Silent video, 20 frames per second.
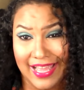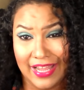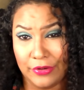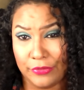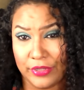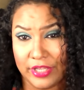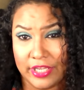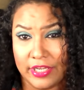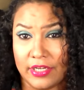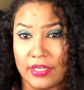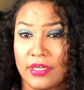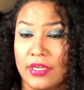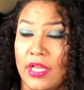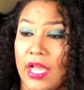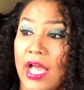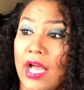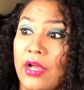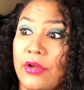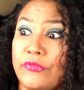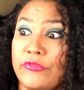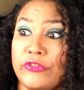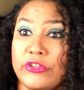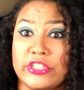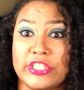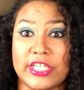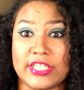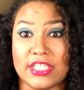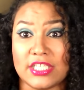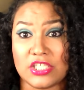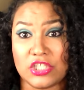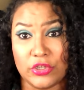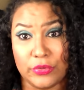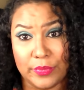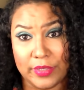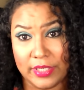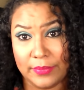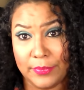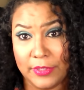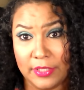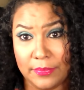i don't care i've rejected so
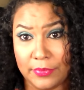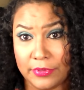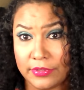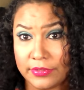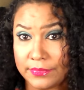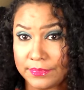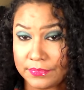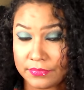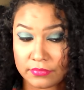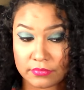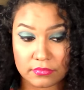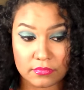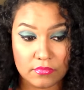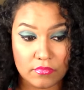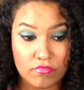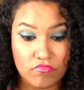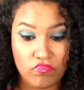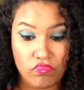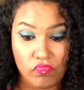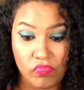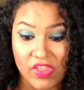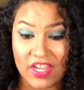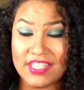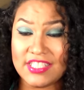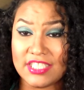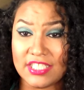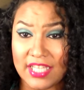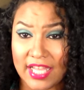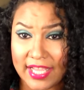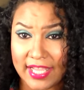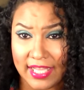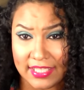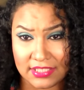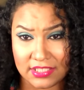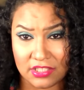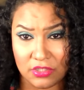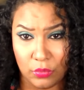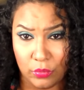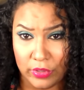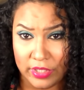many people until I
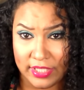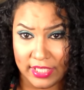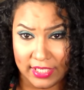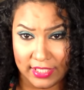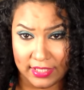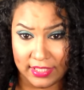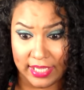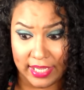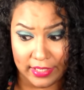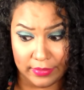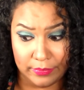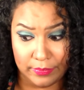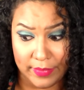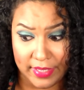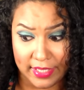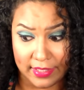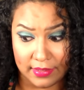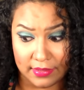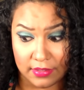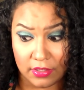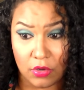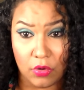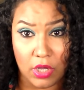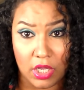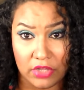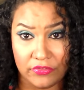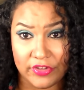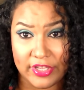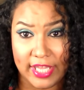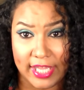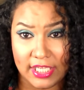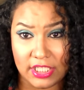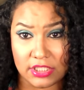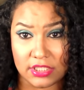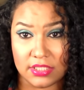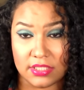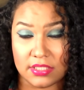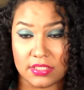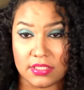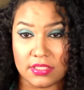got to the one that, that met the
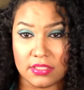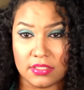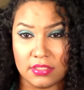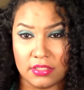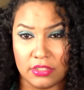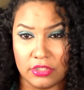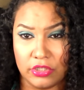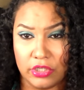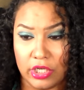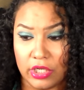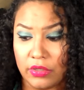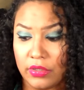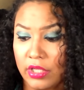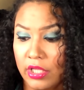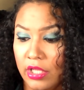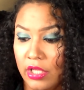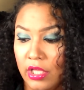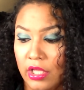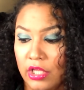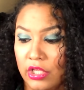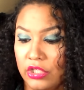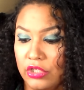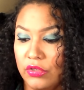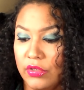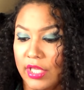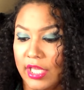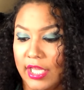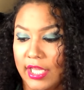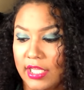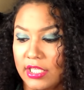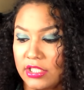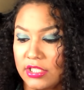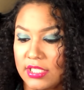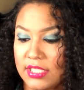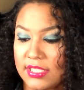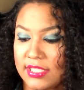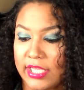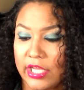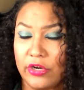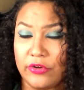qualifications, you know? You can't
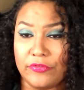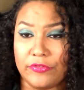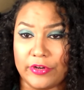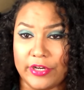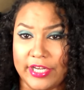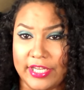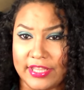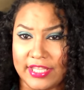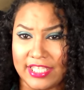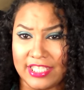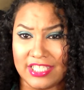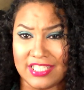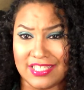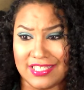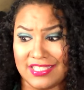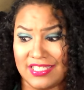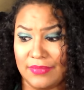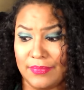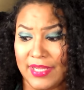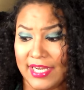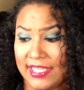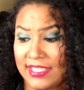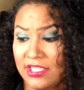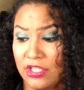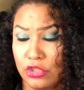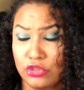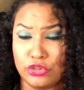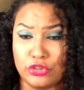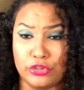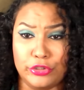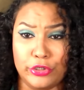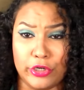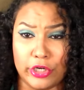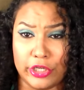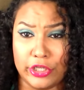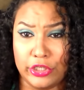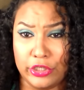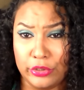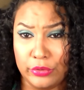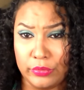just settle for anything just because somebody tells you
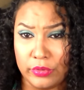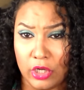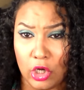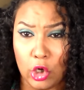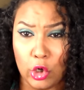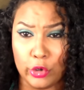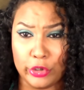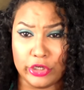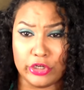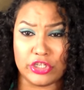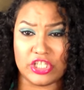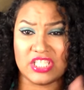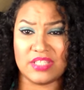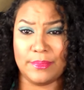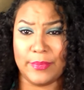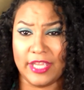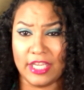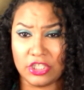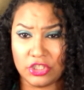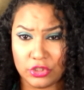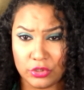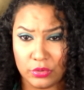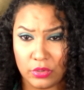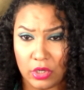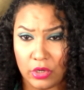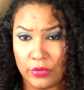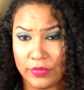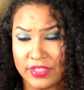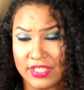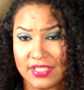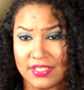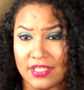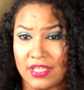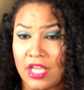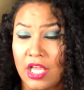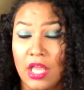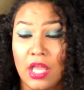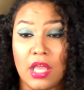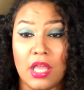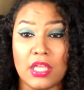you're cute. Oh, you're special. Oh, this.
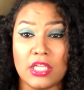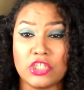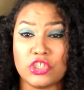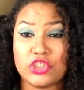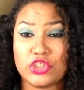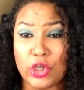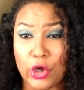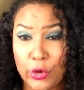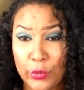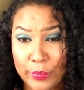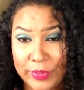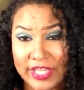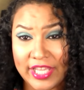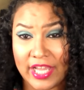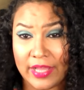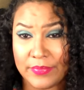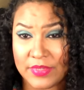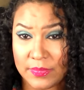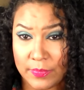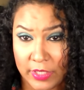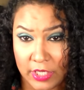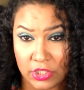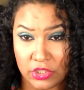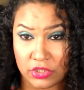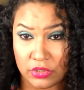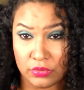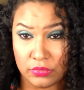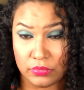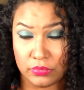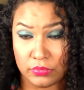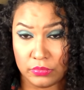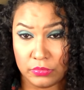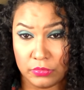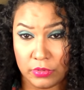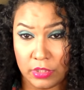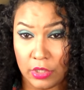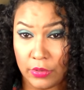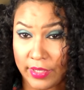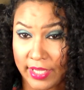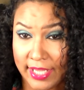Show me I'm special,
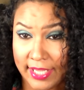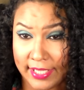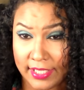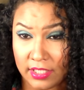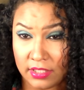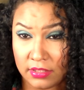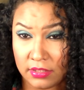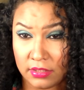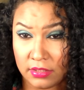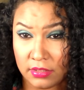okay?